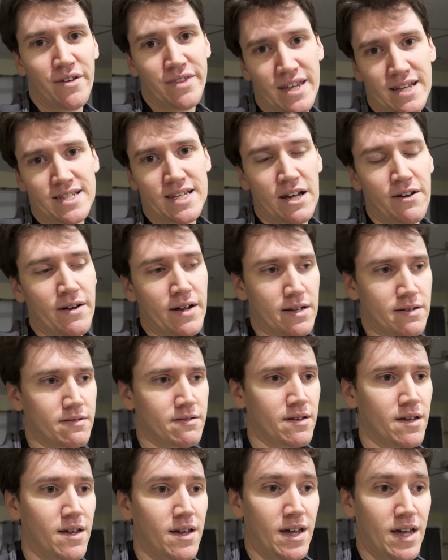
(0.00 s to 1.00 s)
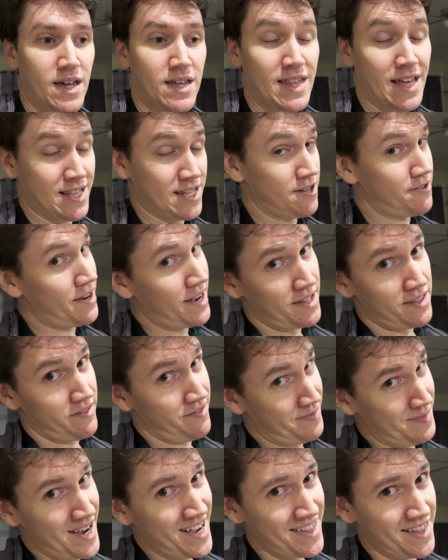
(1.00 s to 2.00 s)
And that's how I, that's how I
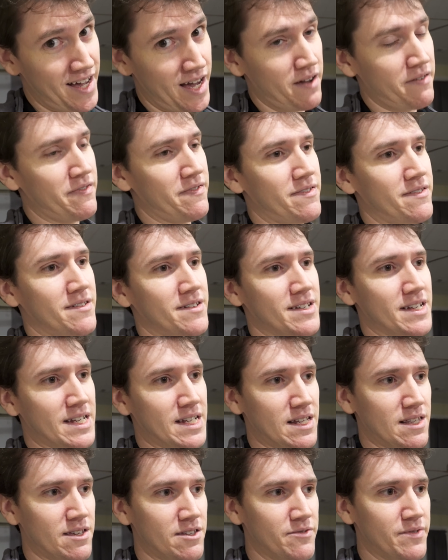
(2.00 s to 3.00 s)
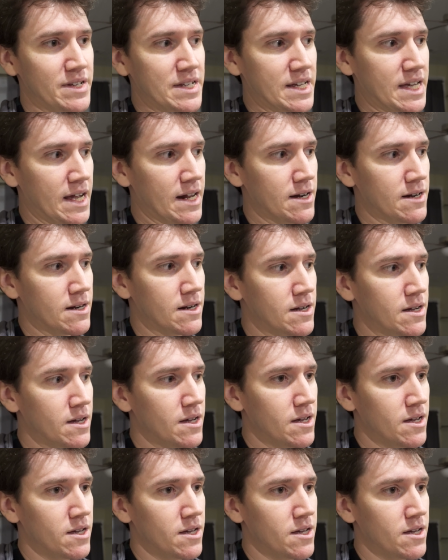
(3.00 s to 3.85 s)
live my life. It's a little indicator.